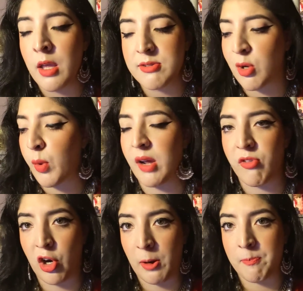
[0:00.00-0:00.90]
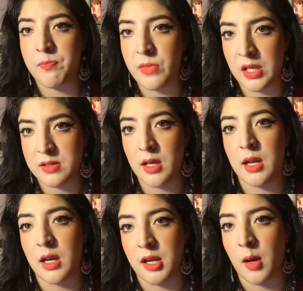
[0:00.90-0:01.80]
So whatever is going
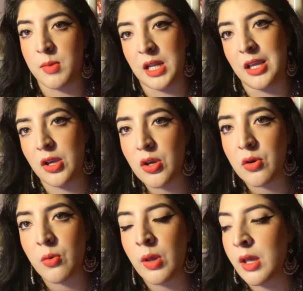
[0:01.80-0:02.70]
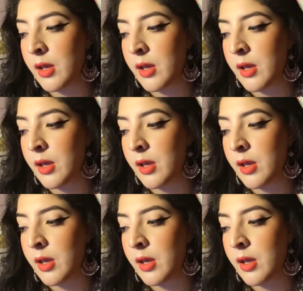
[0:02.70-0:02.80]
to accommodate you.